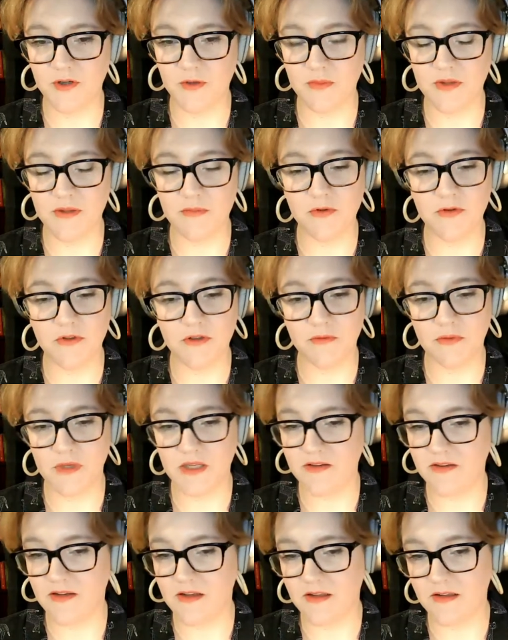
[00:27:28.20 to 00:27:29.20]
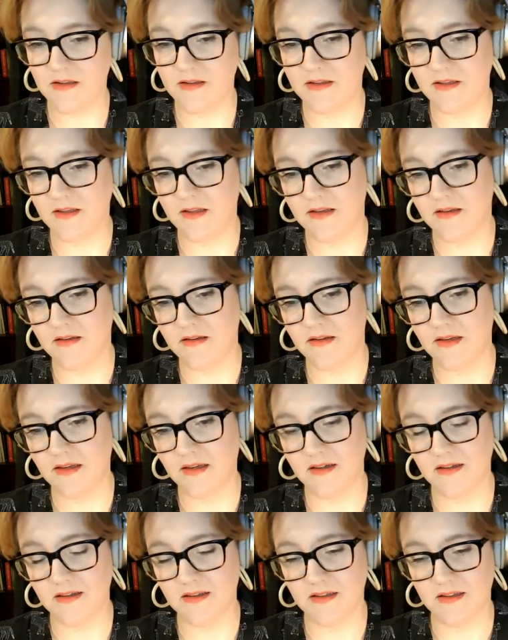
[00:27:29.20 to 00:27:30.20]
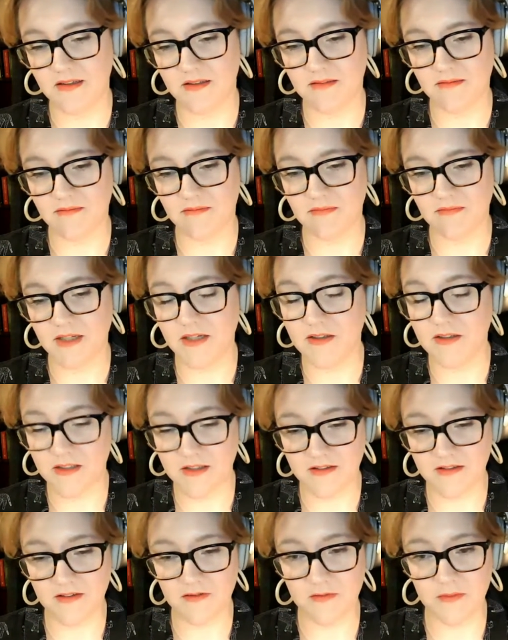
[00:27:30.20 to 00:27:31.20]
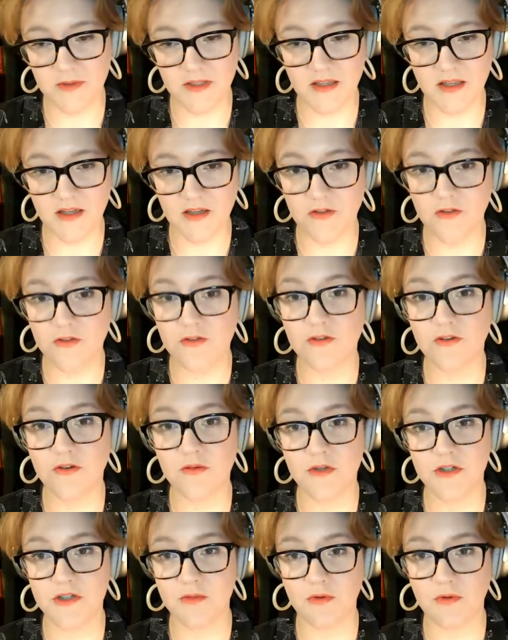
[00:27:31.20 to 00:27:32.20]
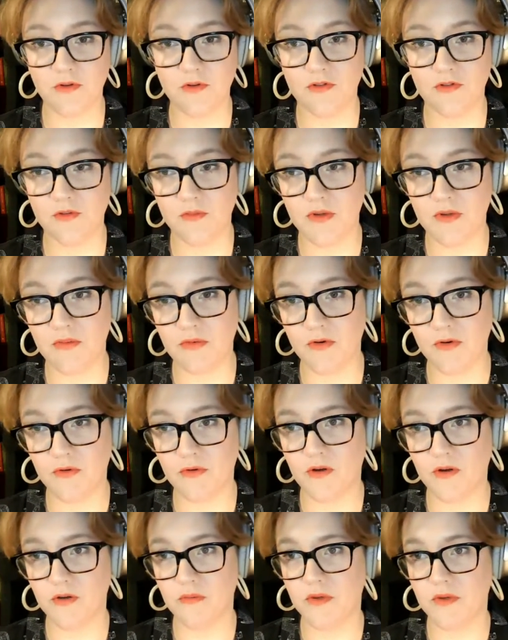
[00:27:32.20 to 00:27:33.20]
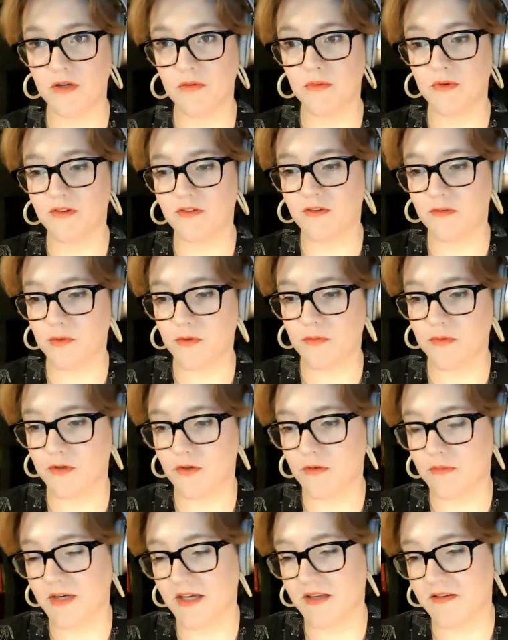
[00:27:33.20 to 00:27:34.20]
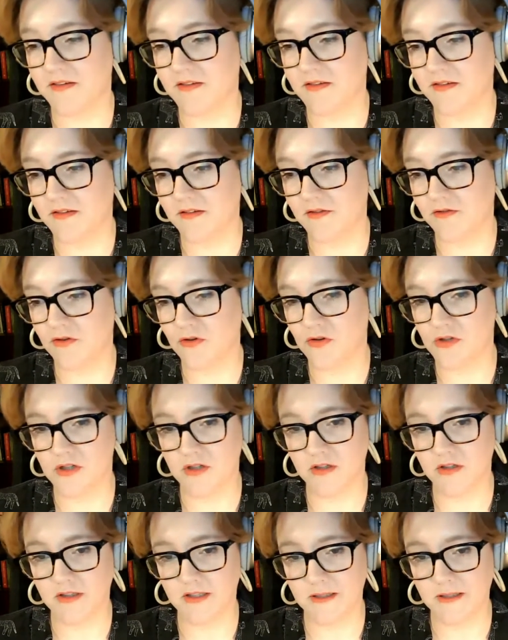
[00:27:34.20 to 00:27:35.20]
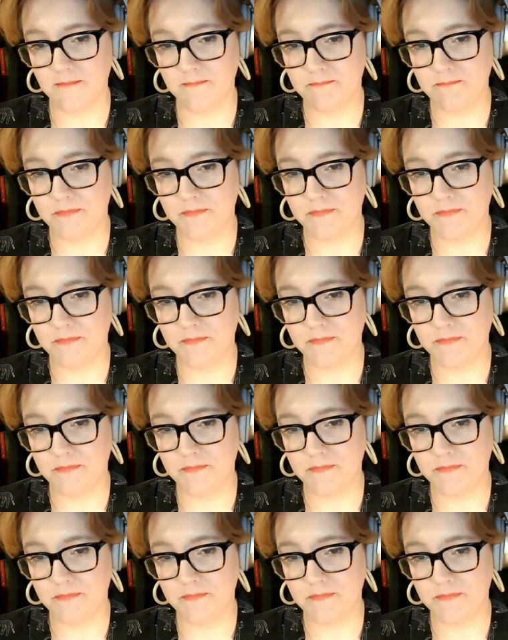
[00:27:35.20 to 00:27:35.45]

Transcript: people in retail and in airlines have been getting so much abuse from people who aren't being reasonable with their masks, unfortunately.